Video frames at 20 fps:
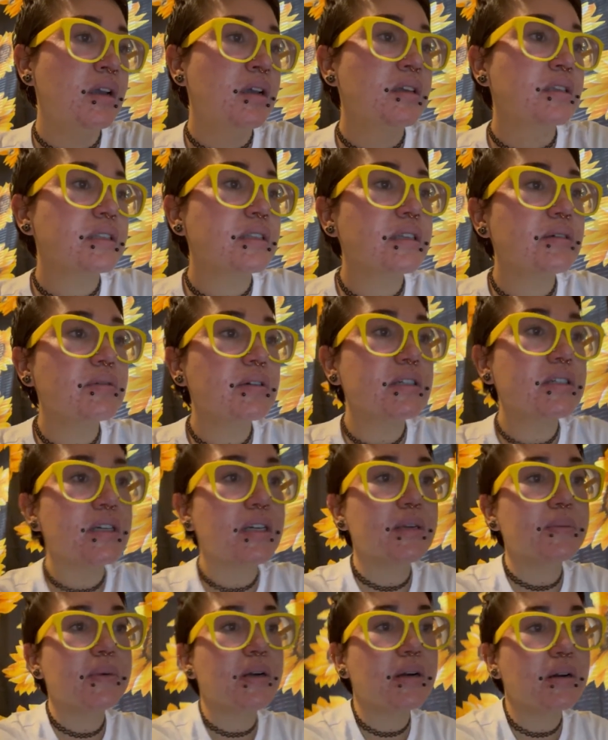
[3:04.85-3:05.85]
So then we're going to
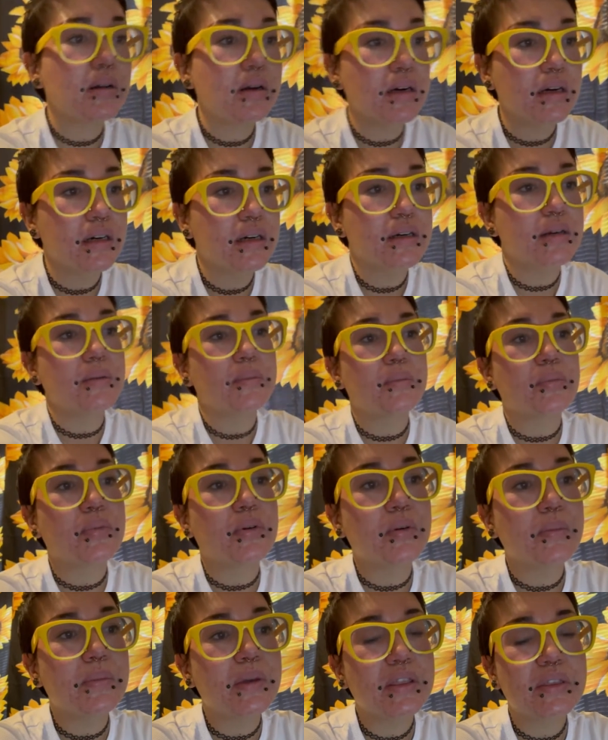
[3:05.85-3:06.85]
talk about
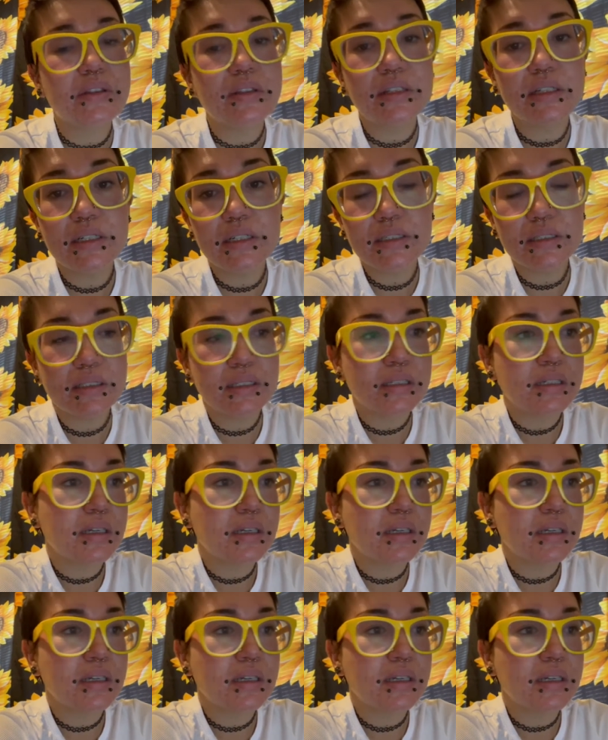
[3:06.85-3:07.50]
bromethylin.